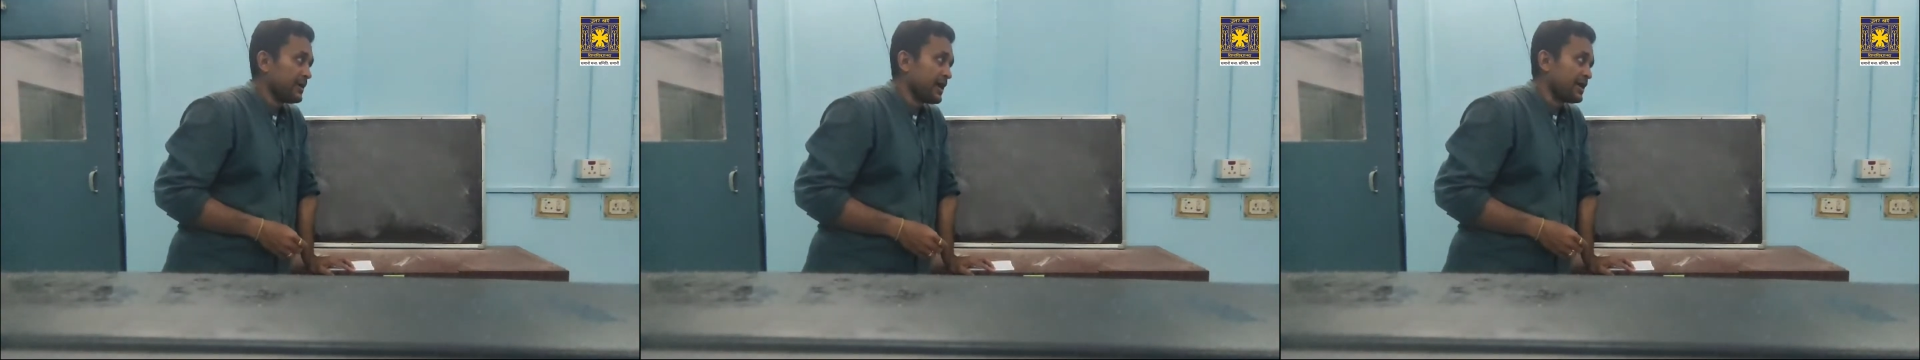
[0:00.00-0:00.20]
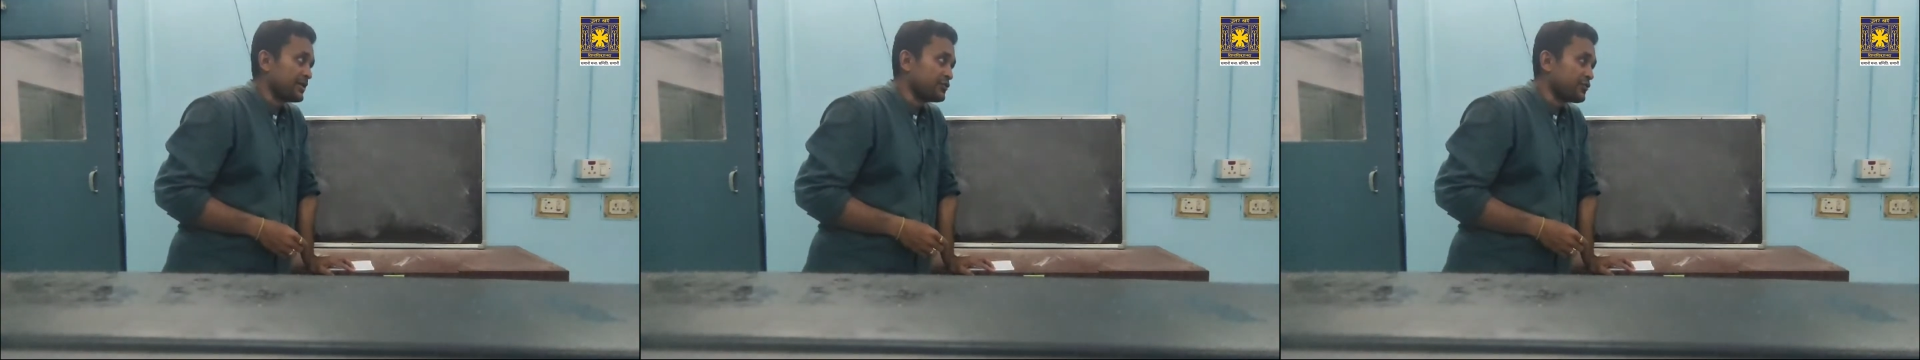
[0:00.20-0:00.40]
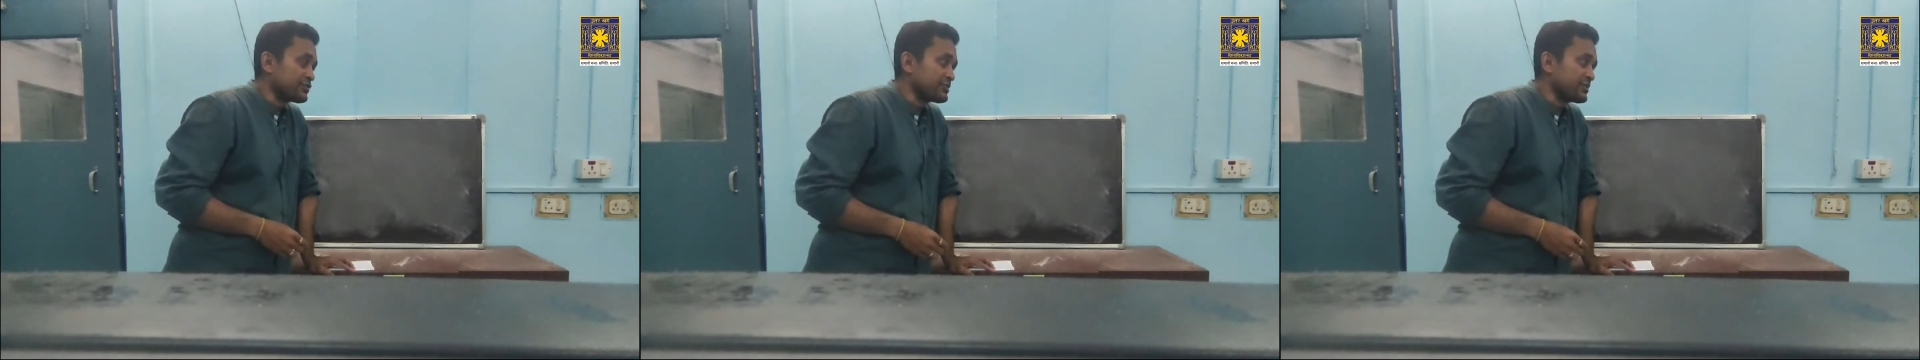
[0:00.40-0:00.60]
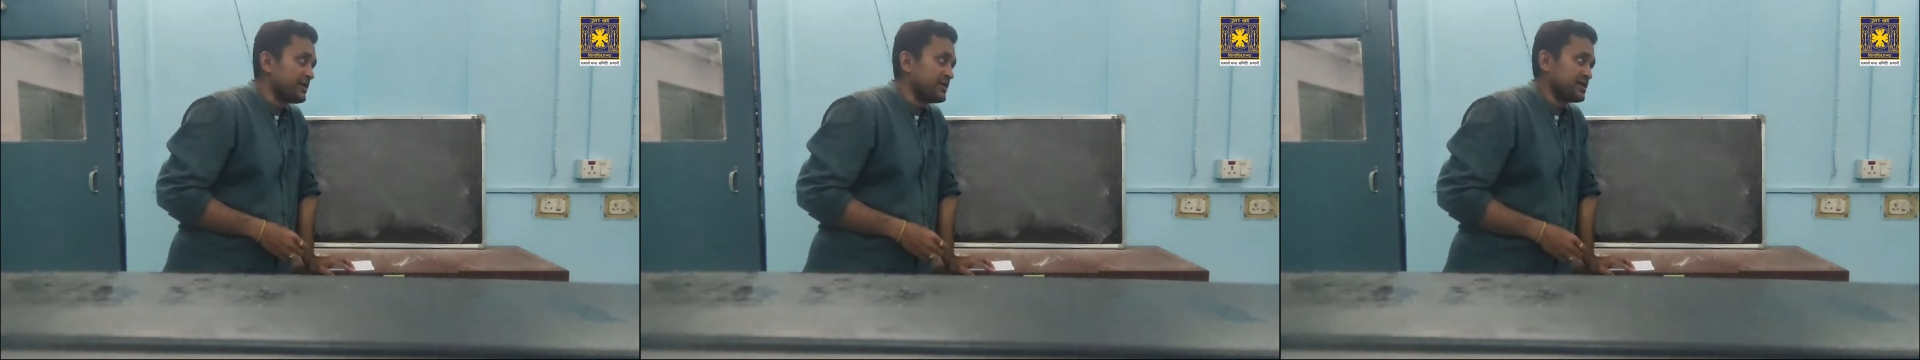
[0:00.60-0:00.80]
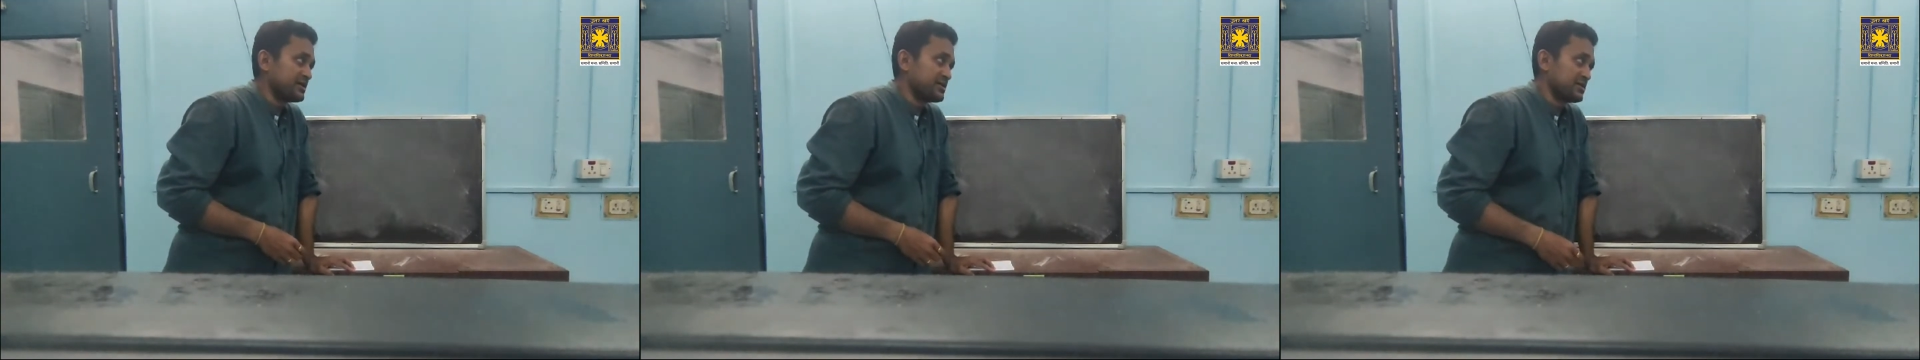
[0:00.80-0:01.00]
and those
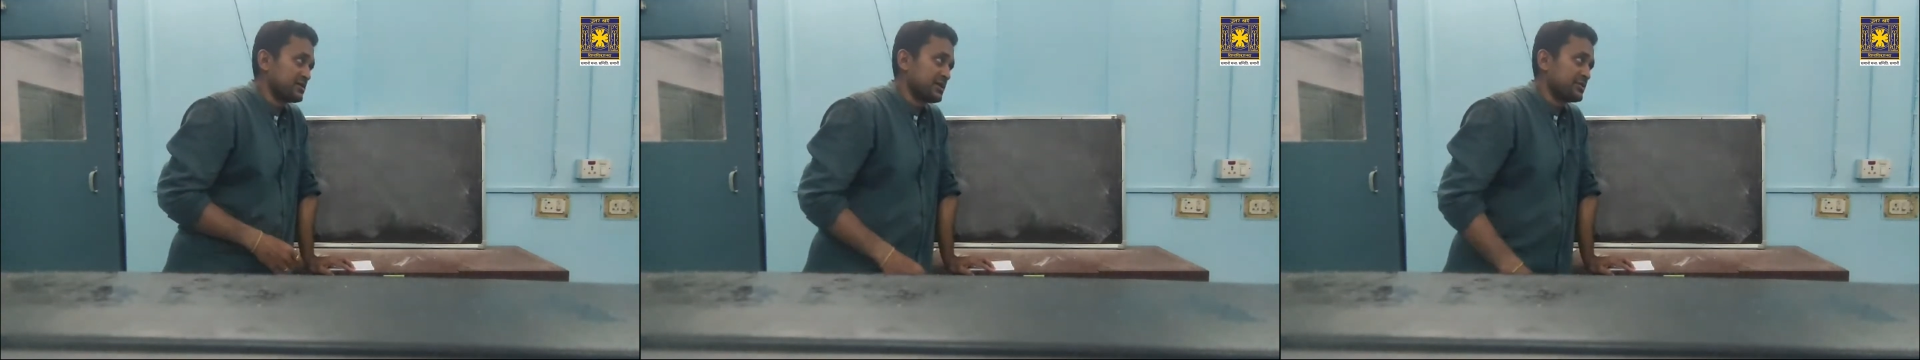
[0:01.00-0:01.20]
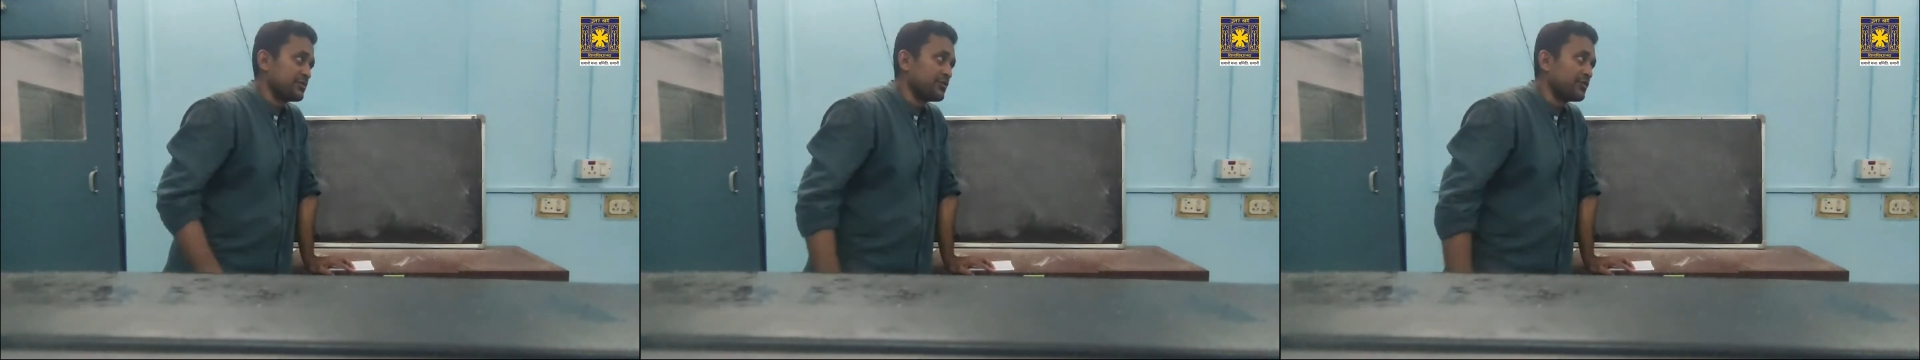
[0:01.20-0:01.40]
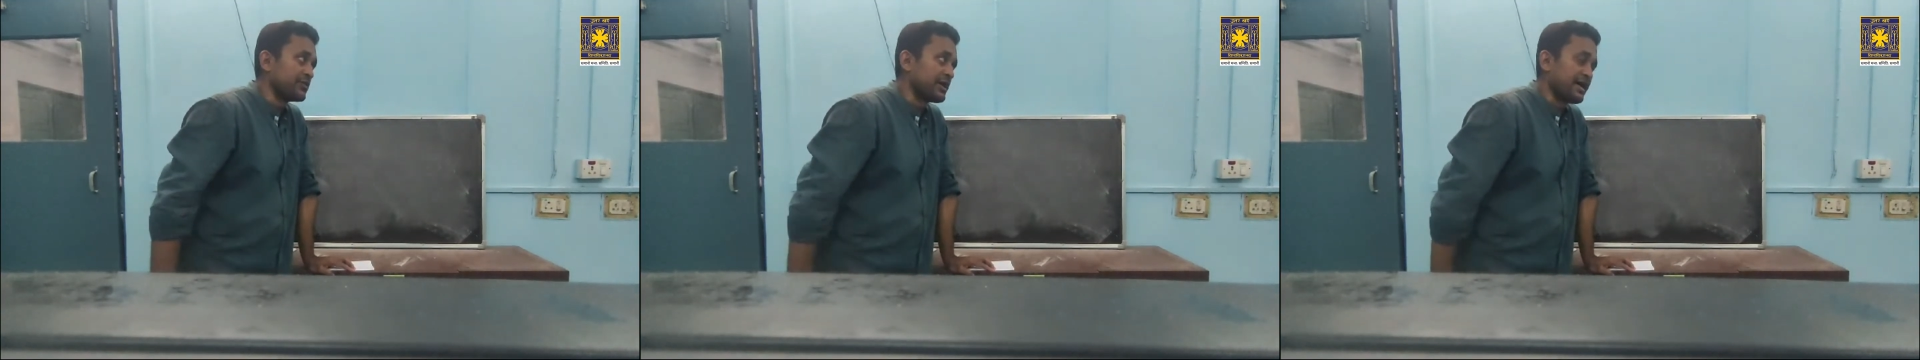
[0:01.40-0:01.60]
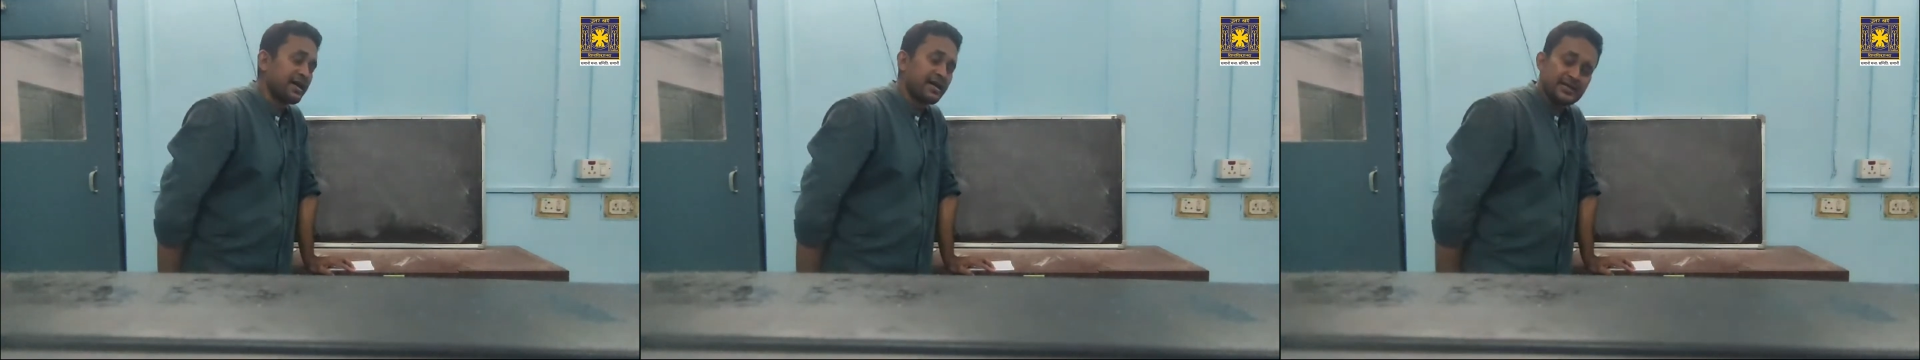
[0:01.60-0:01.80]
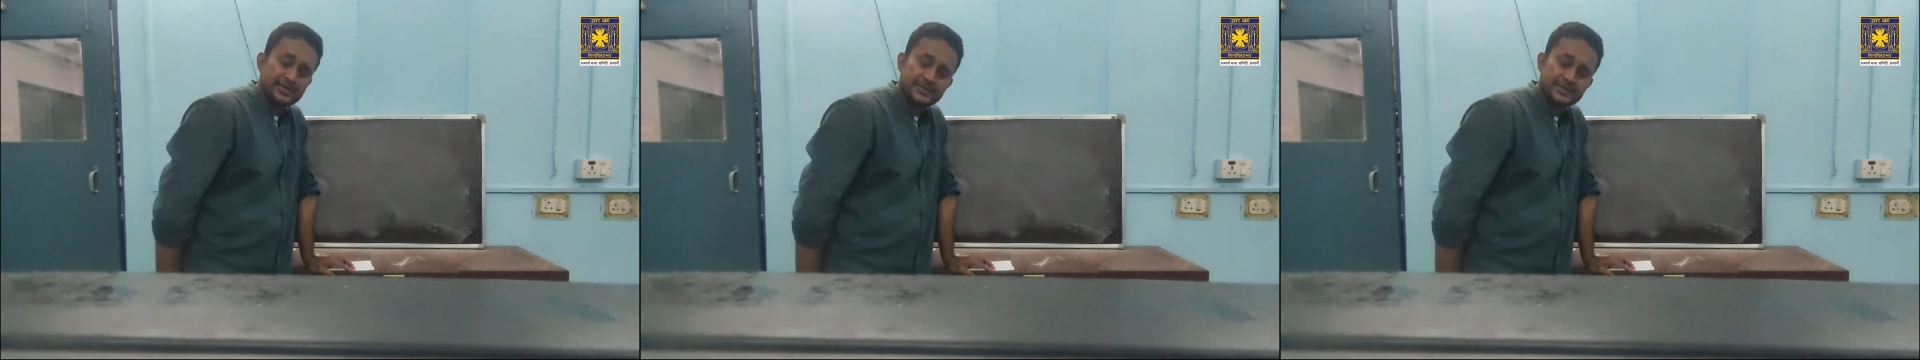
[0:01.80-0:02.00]
radiations are known
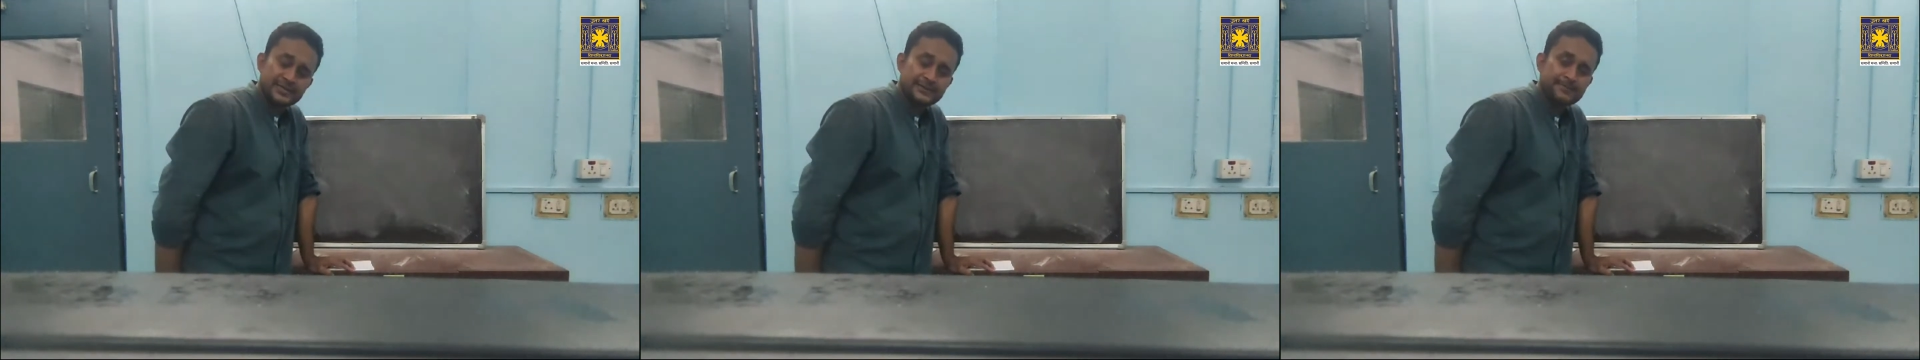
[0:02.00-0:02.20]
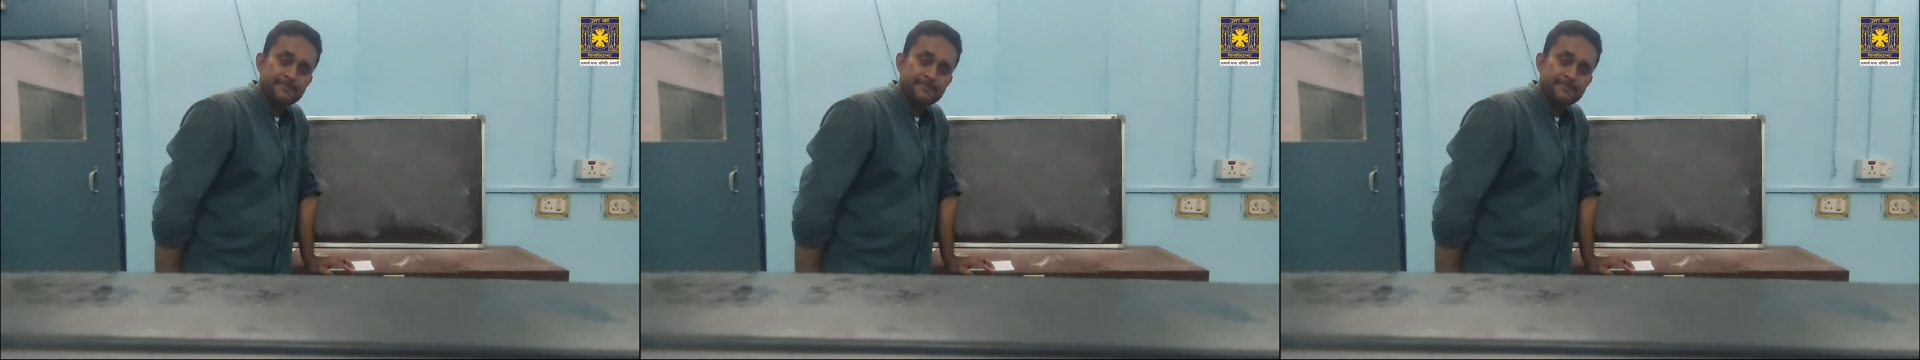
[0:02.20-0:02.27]
as